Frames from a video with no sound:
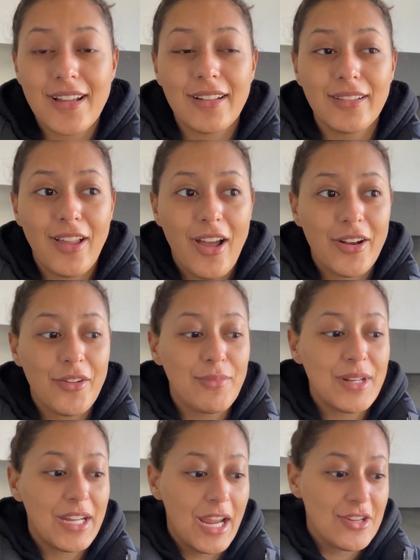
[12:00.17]
a lot of
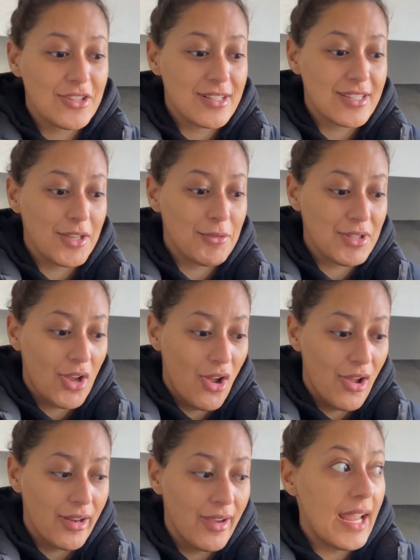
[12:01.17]
medications he was
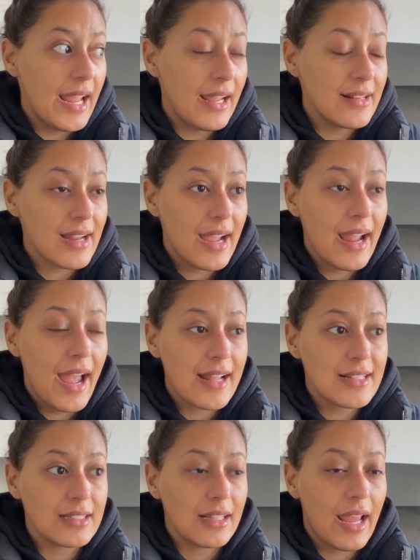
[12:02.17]
on, and I
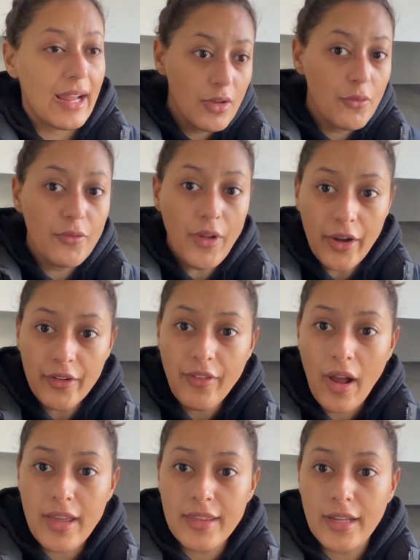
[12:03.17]
had to like
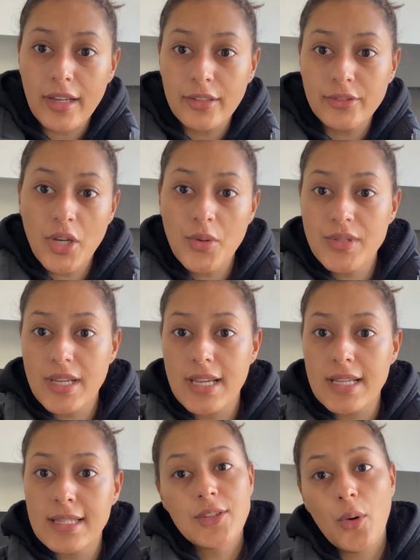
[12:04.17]
verify the
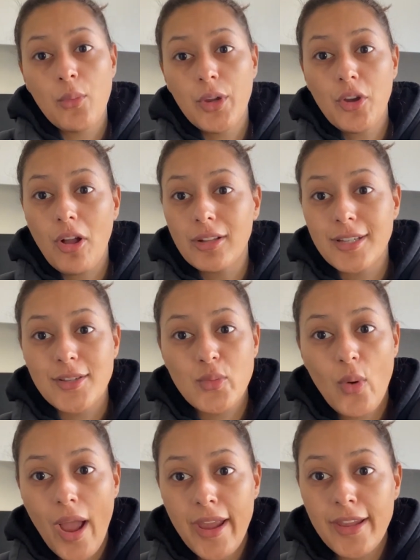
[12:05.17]
doses. So we called his
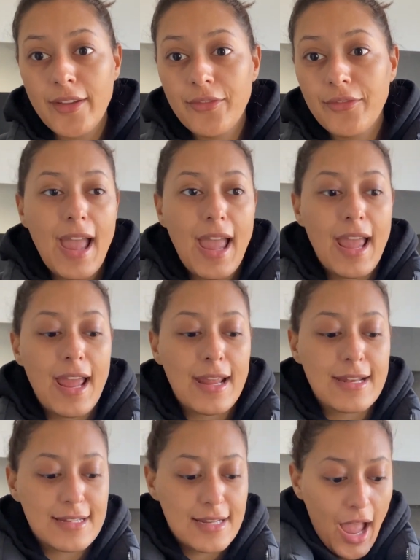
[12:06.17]
wife
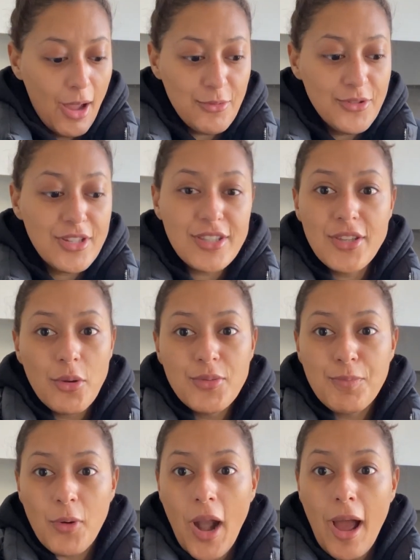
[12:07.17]
and I was just so
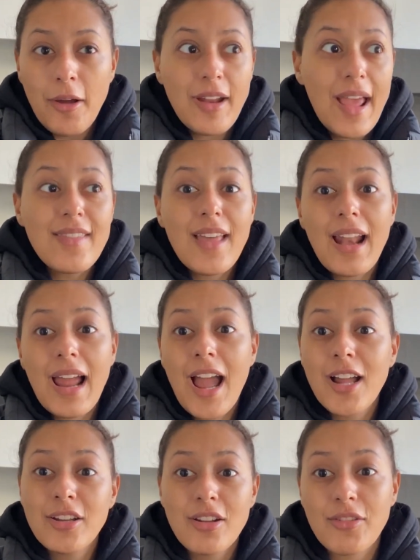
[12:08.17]
proud. And then I
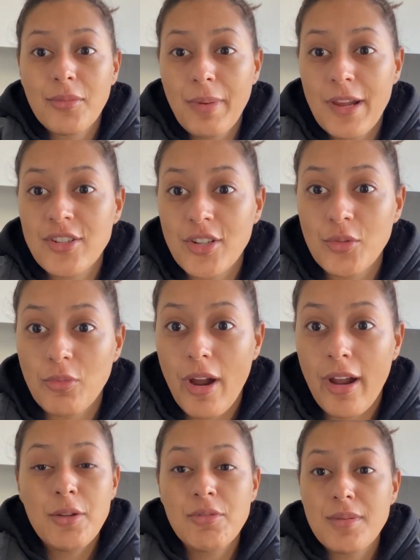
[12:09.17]
had another patient
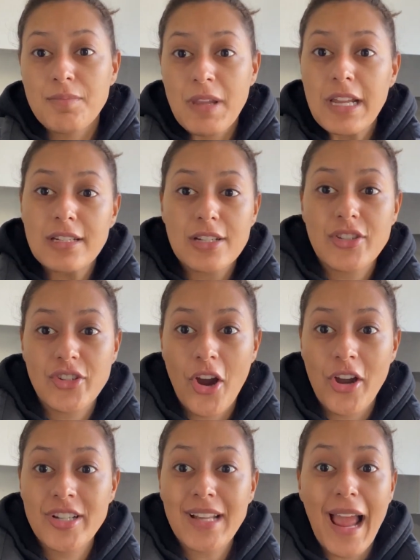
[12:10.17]
where he was being discharged.